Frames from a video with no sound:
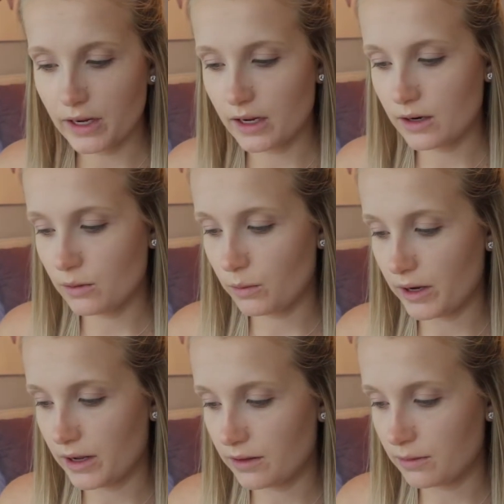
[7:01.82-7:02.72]
in
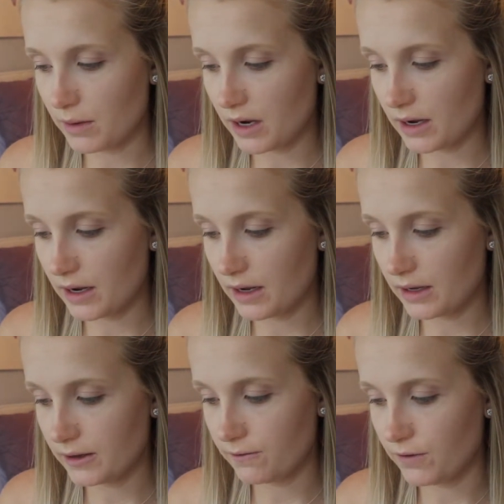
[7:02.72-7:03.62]
with
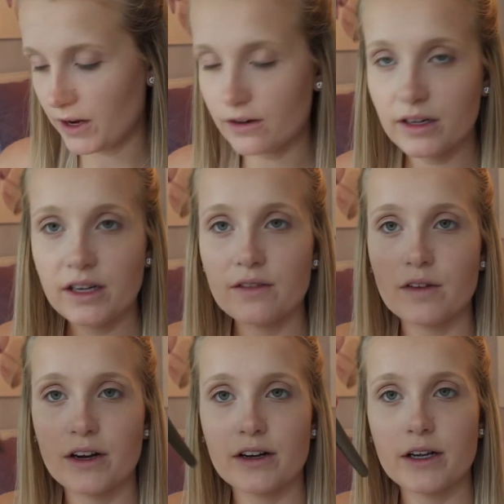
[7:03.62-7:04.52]
my very,
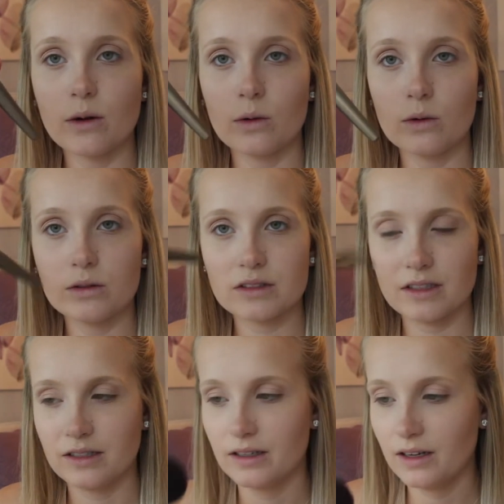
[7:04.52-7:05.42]
very old
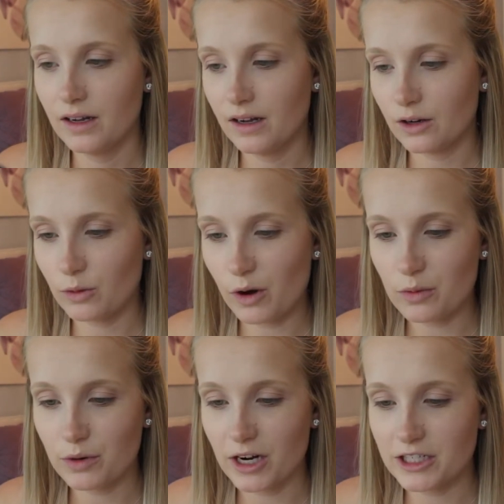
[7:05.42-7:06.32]

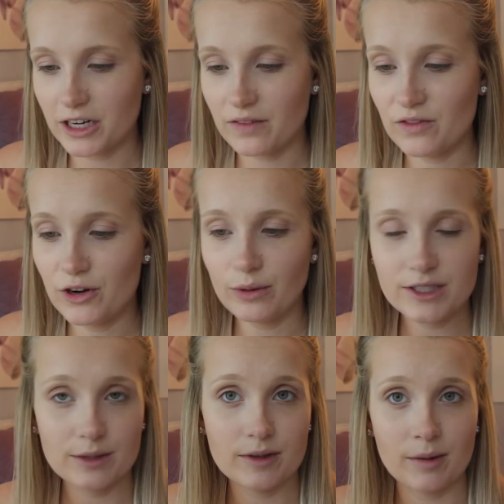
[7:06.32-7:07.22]
Quo brush. I have no
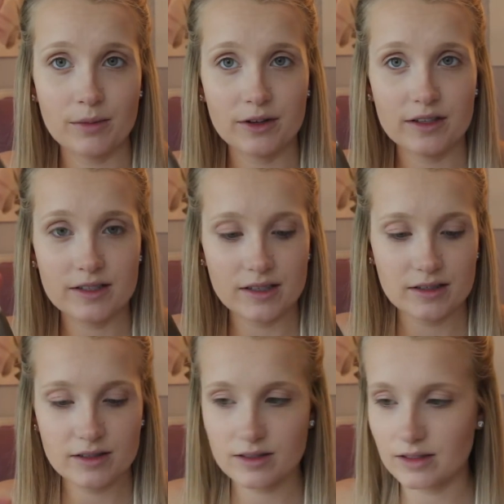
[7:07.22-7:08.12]
idea what number this
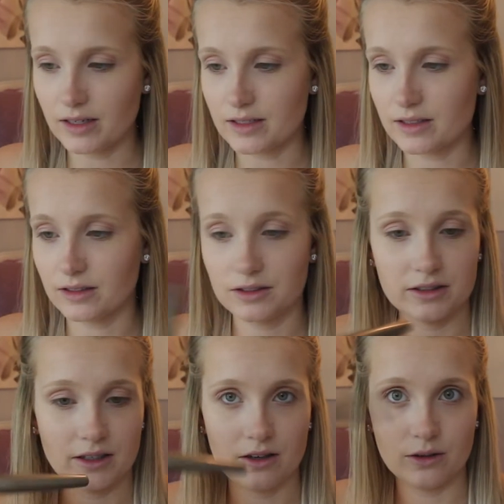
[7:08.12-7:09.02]
is. It's
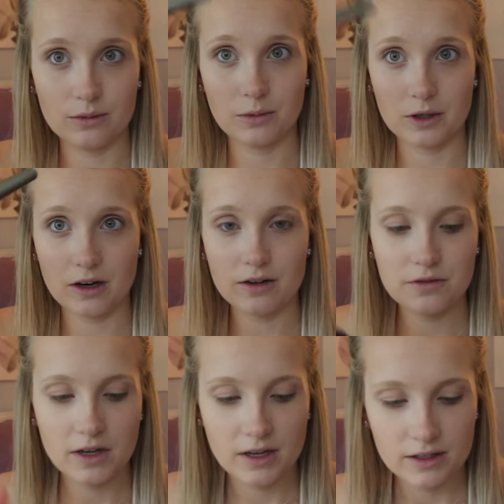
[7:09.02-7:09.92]
literally all worn
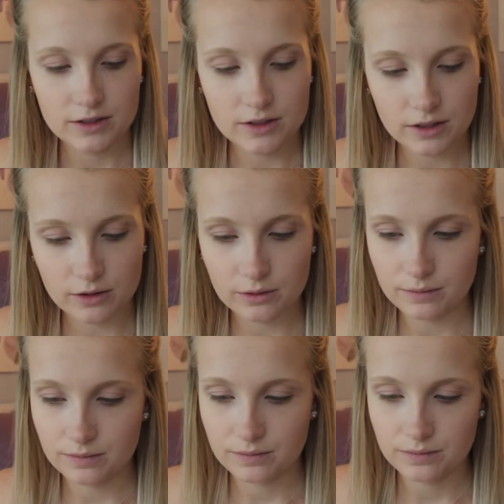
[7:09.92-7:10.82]
off.
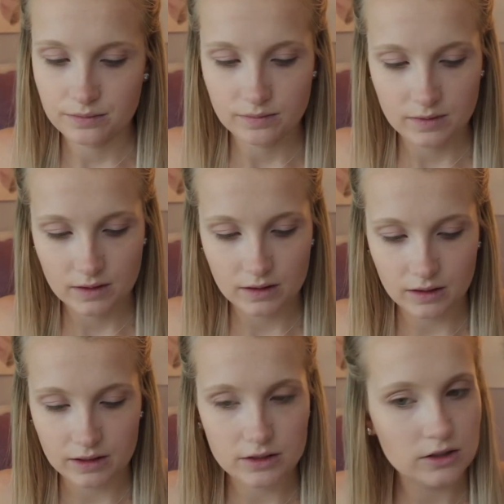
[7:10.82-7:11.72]
So
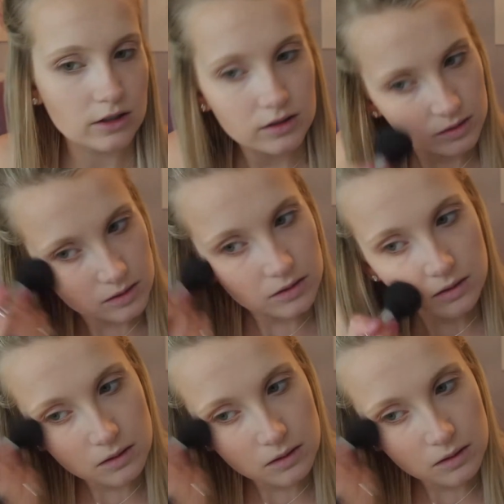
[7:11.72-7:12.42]
let's just...